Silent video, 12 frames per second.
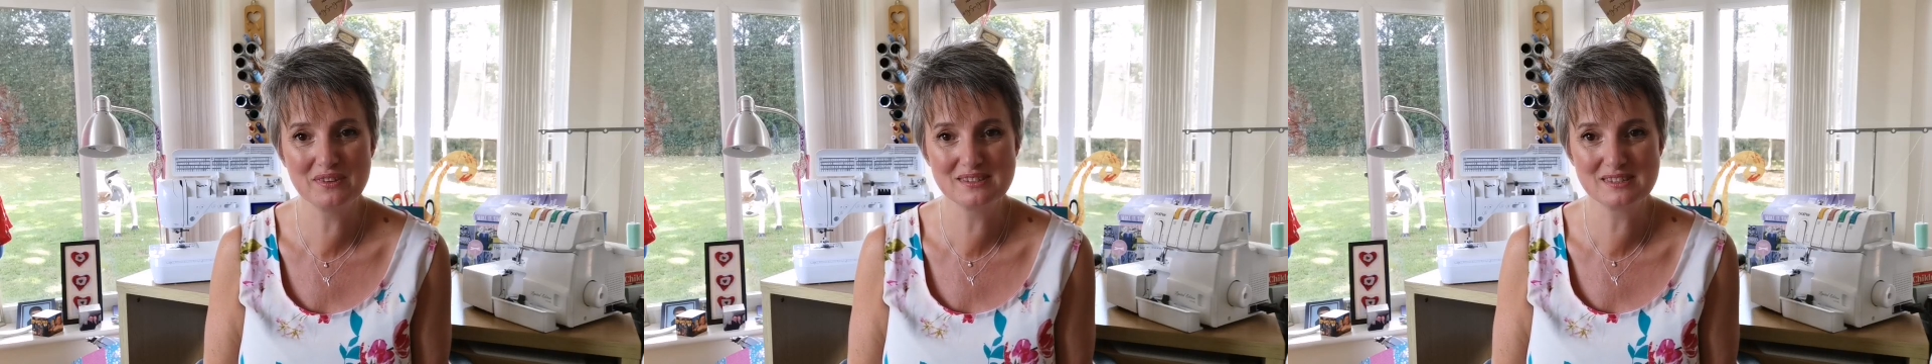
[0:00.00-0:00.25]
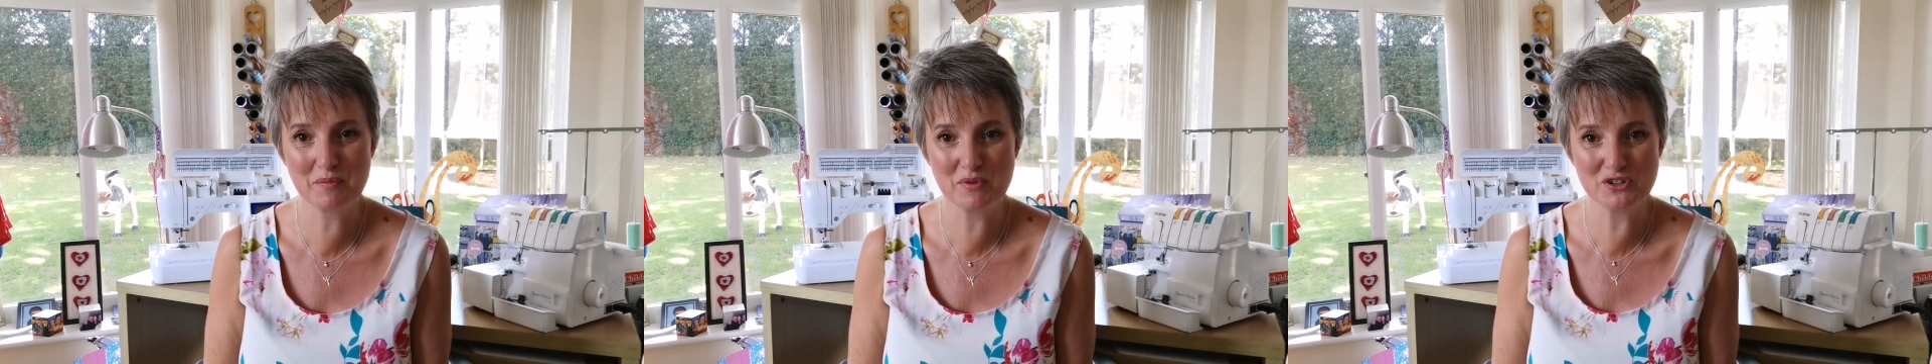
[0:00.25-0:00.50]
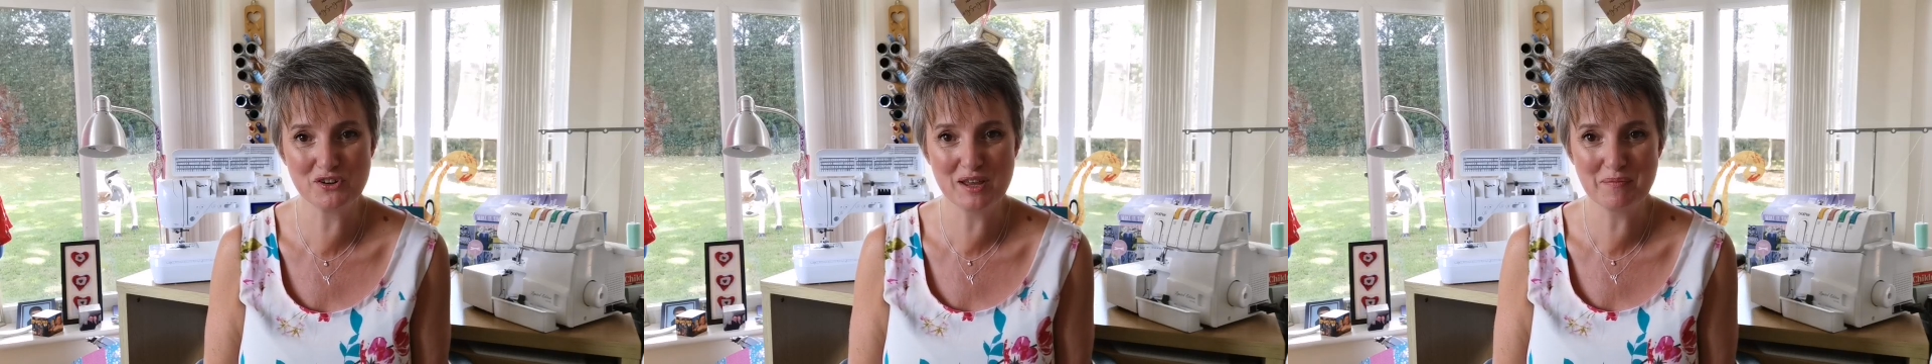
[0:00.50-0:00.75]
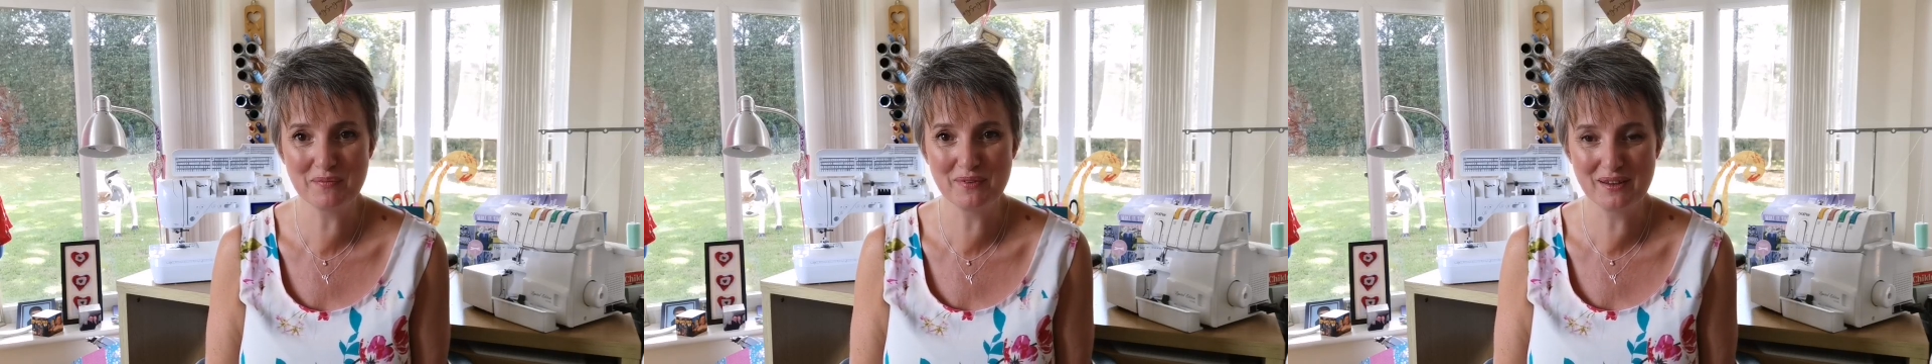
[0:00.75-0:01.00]
Summer
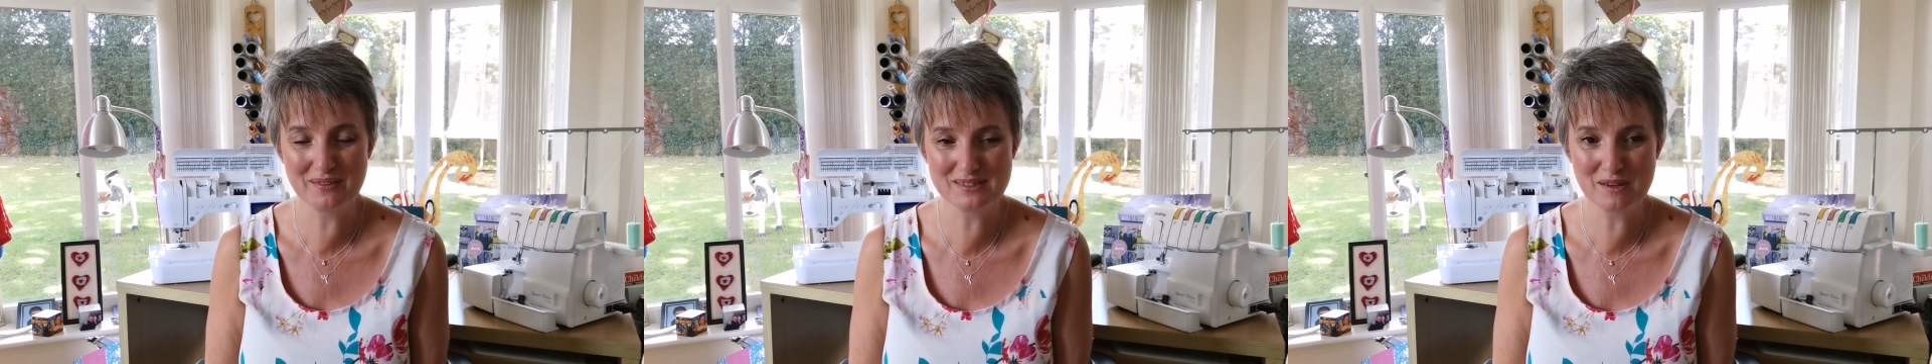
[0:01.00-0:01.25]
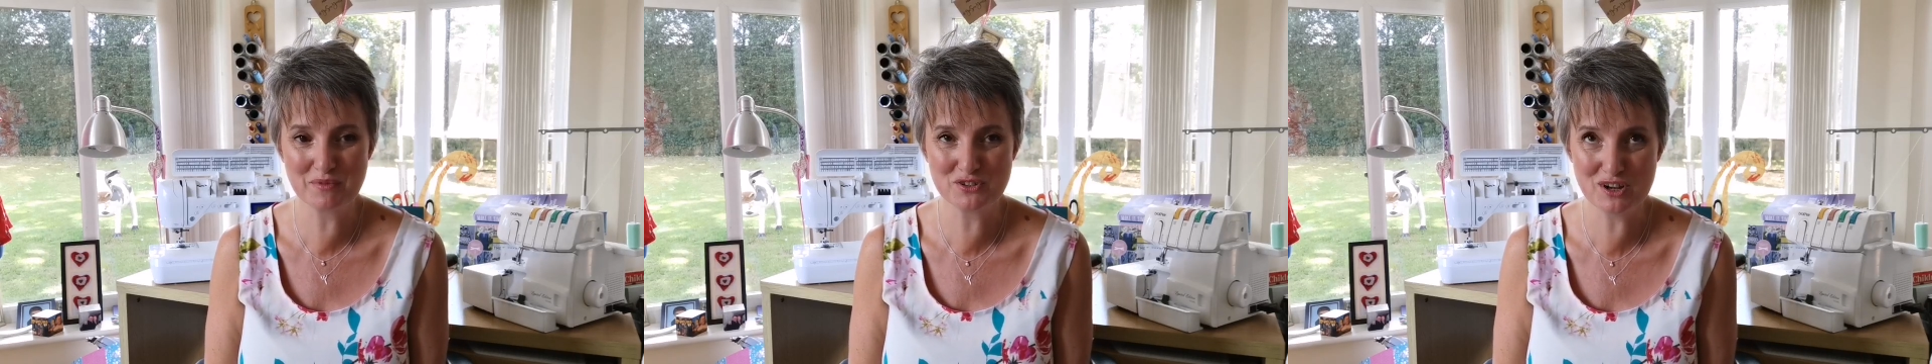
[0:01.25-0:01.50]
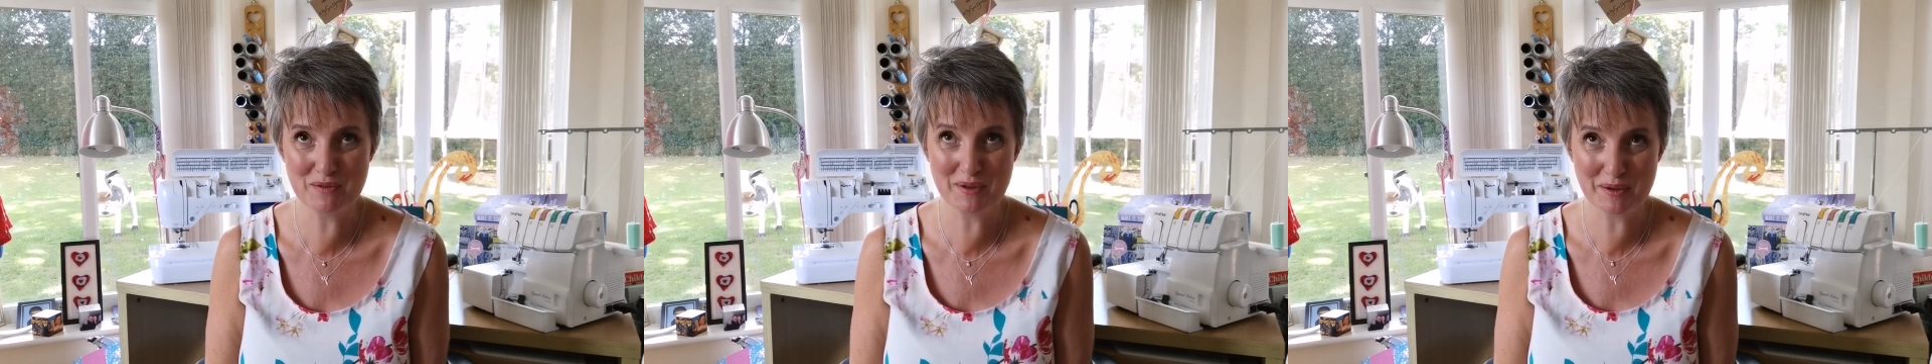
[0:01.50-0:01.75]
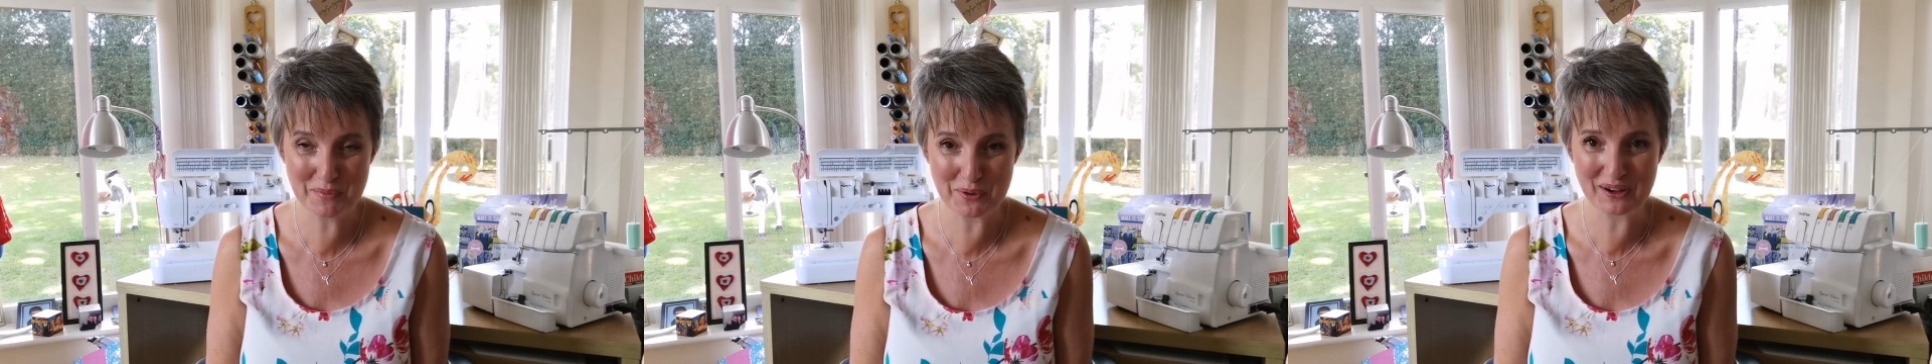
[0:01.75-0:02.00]

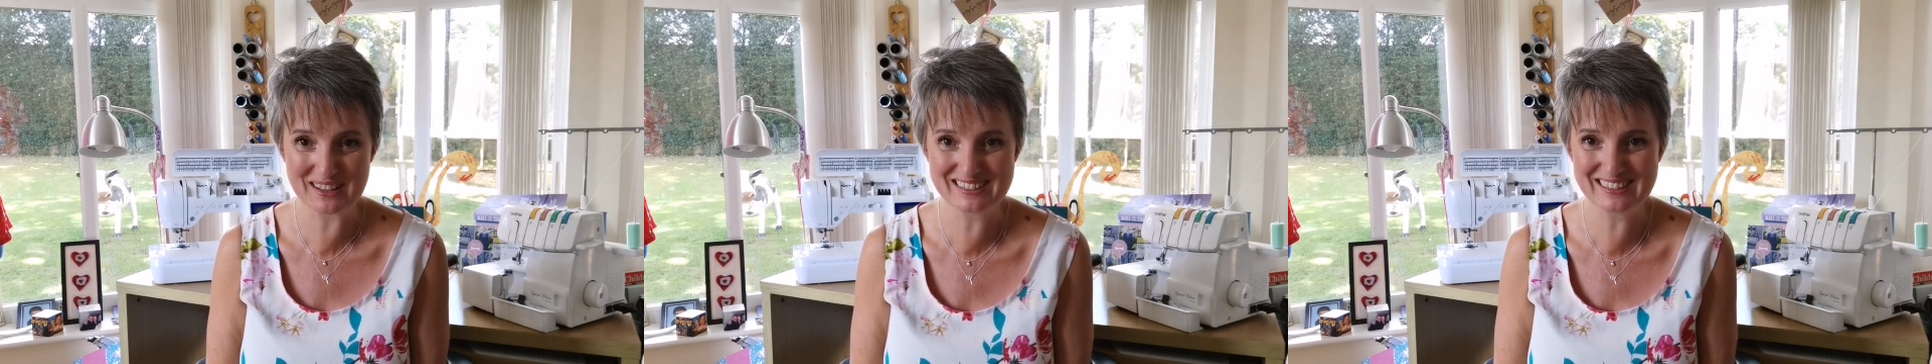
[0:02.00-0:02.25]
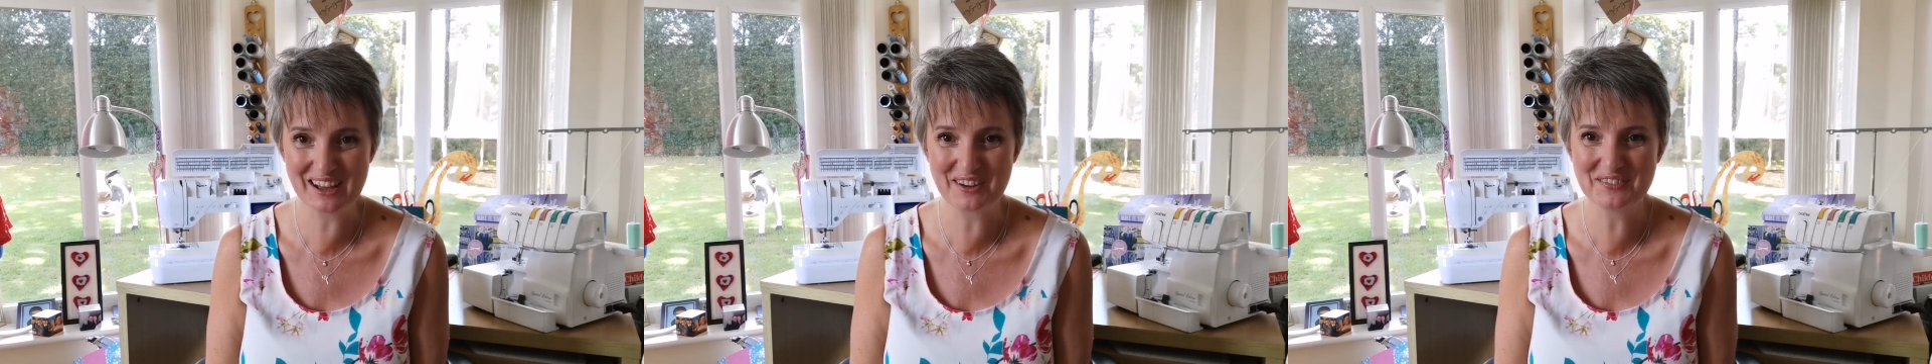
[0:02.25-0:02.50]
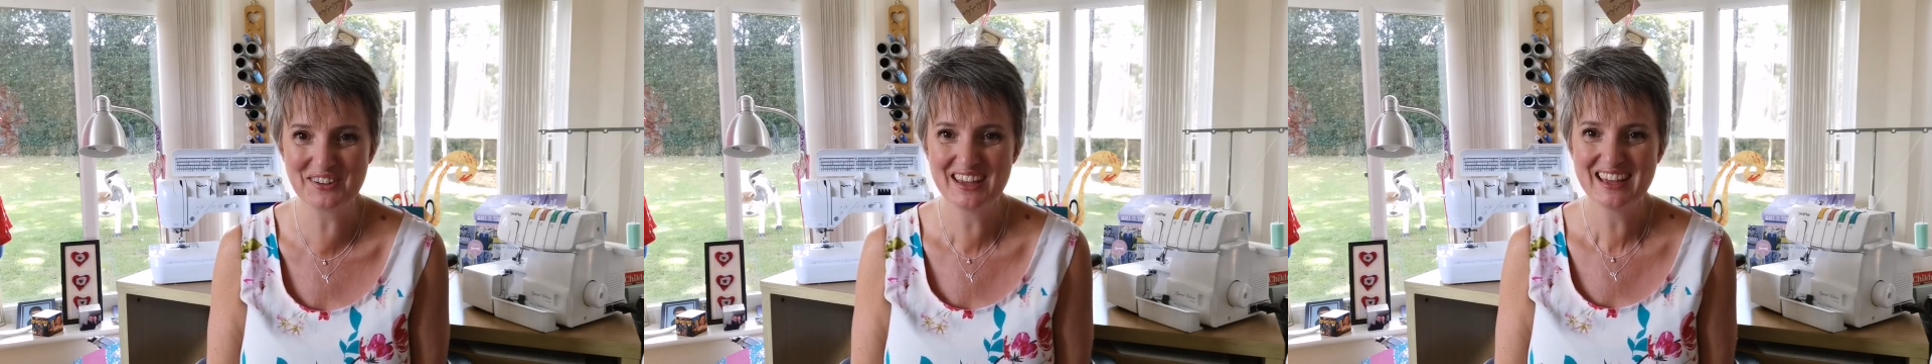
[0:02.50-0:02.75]
Dreaming book itself.